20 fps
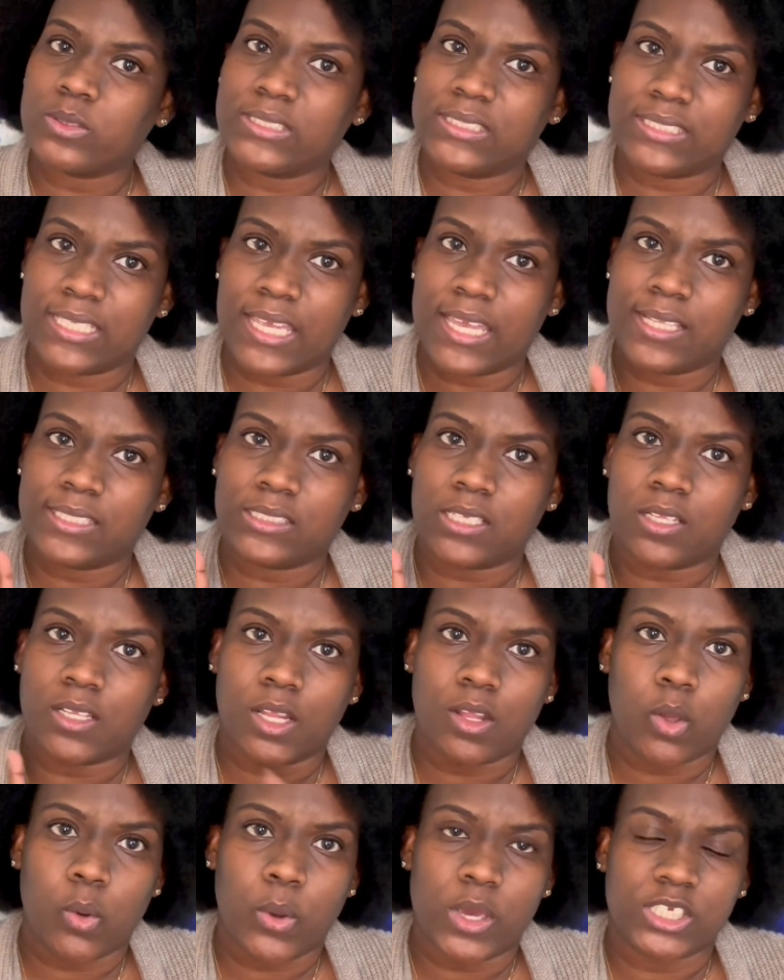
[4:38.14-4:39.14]
states,
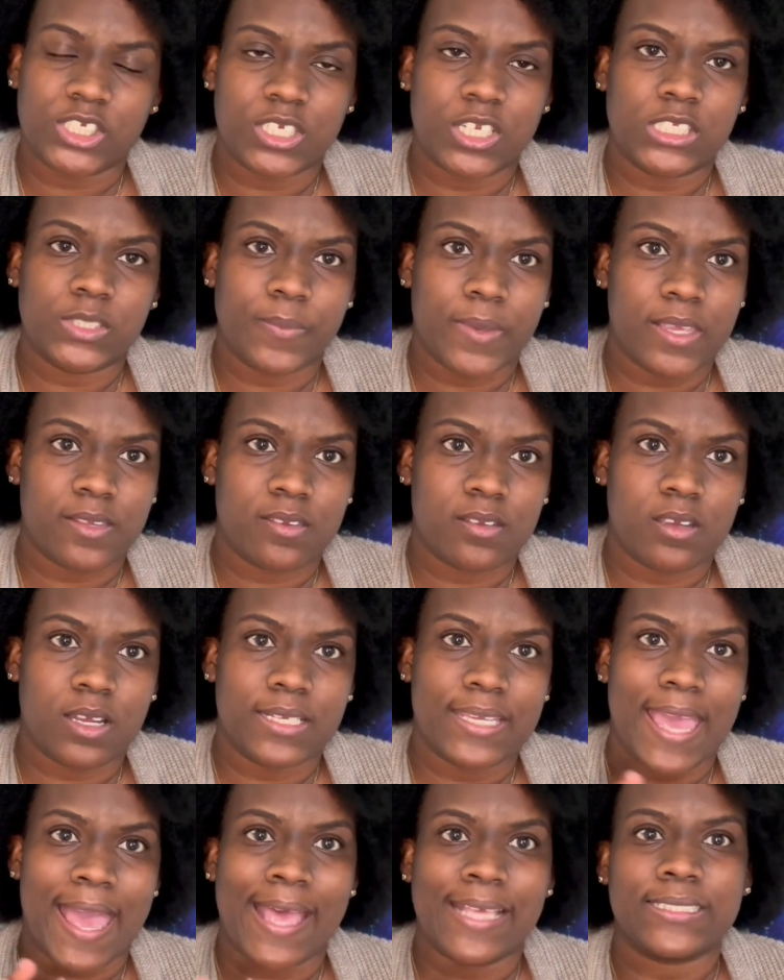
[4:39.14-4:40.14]
another question is
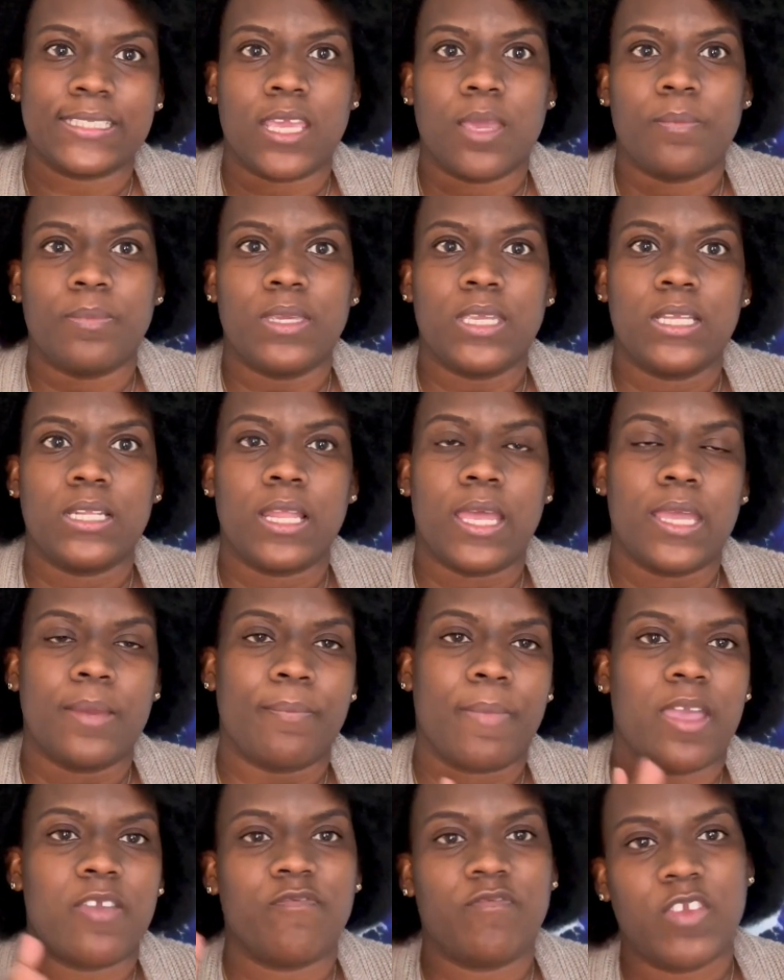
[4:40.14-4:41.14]
basically asking me like
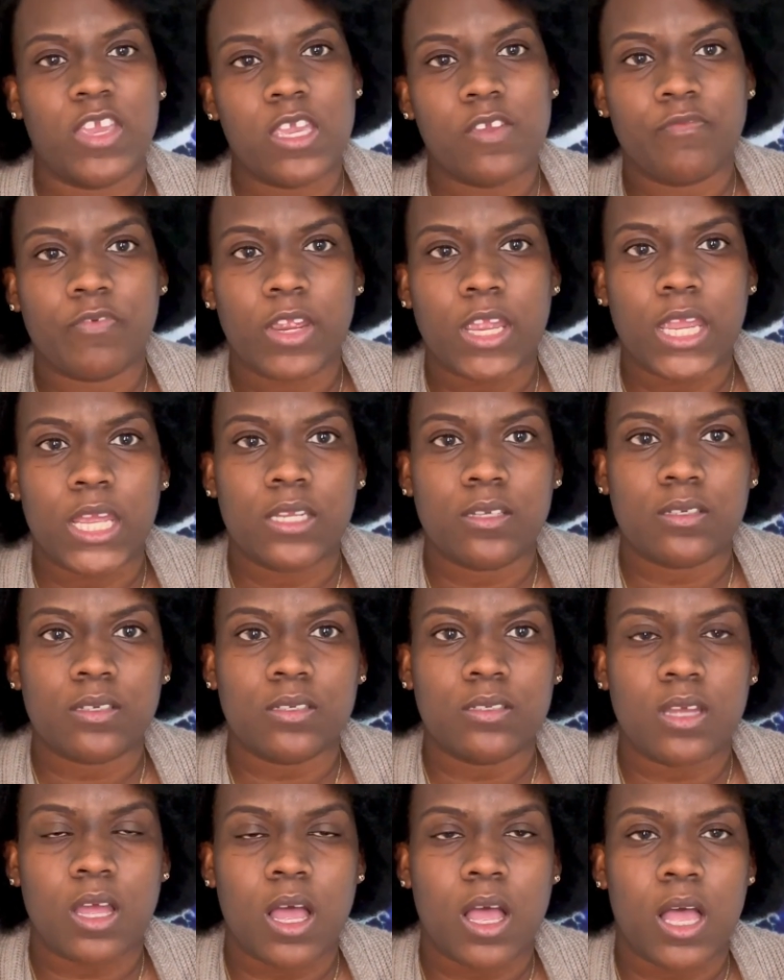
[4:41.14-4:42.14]
my favorite,
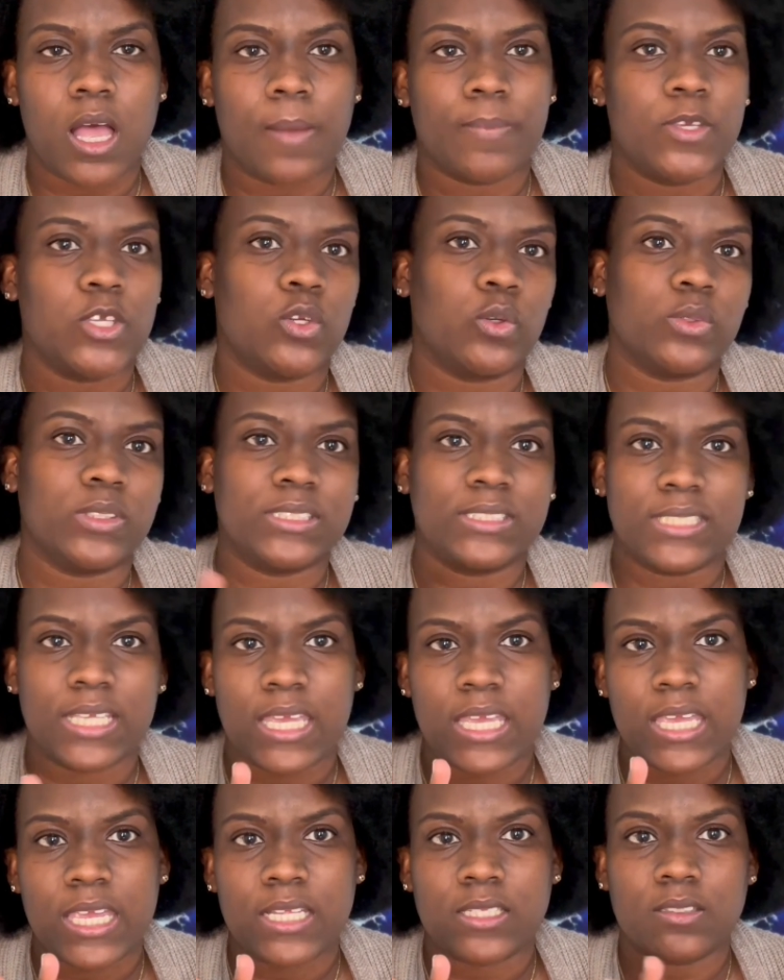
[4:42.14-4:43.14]
you know,
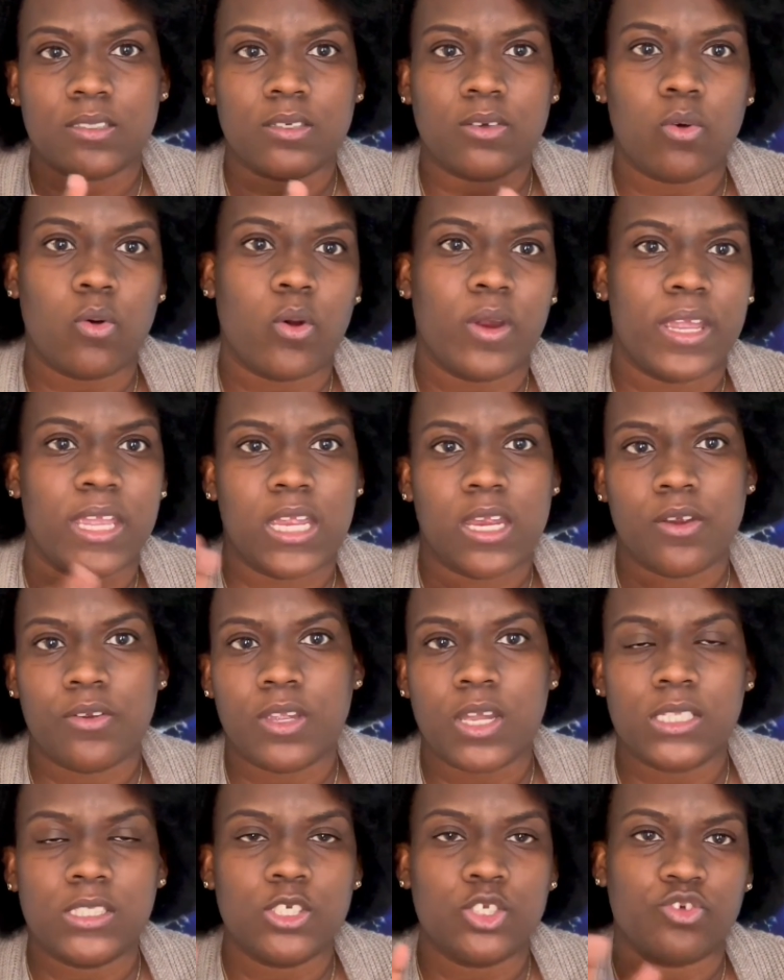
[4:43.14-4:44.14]
state or
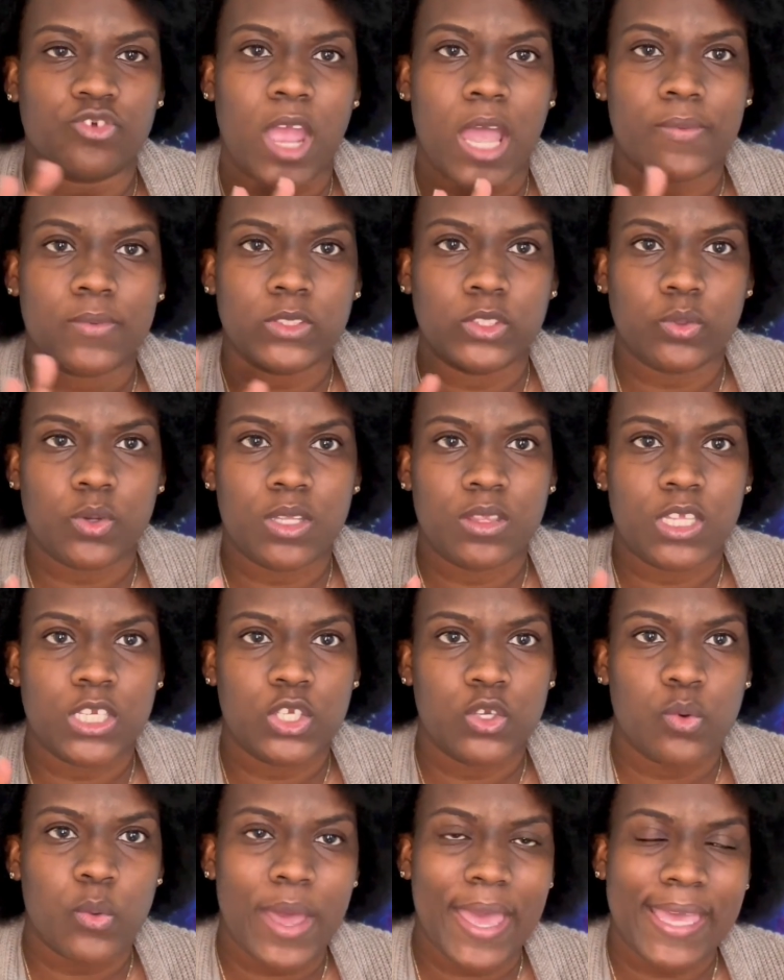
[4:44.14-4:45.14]
area to travel to in the
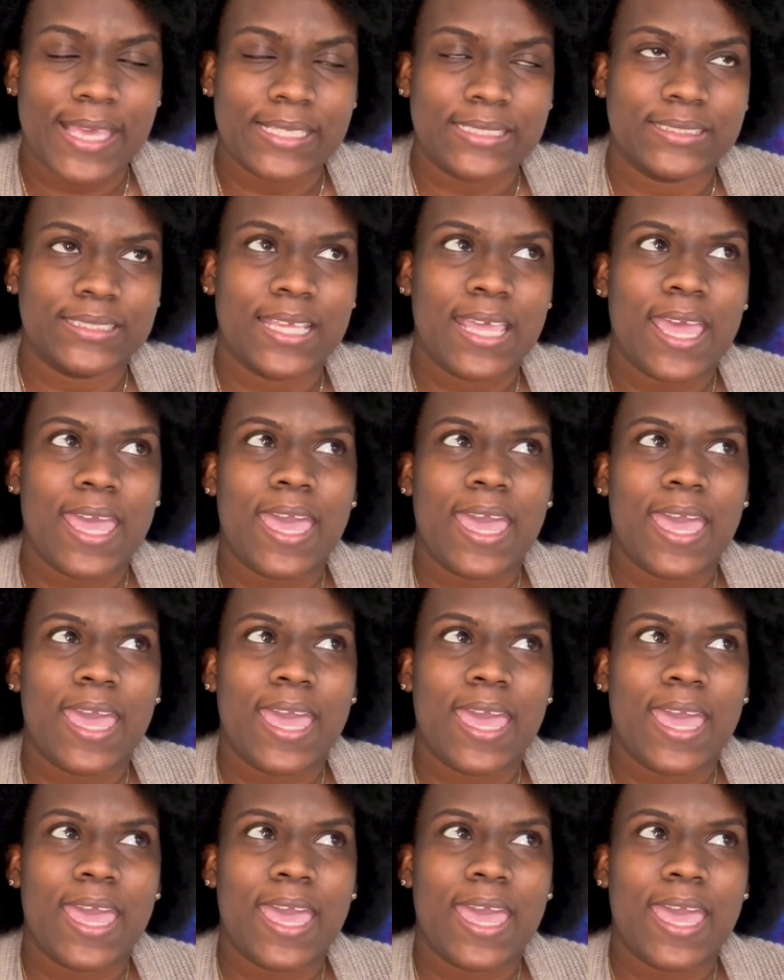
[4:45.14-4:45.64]
US.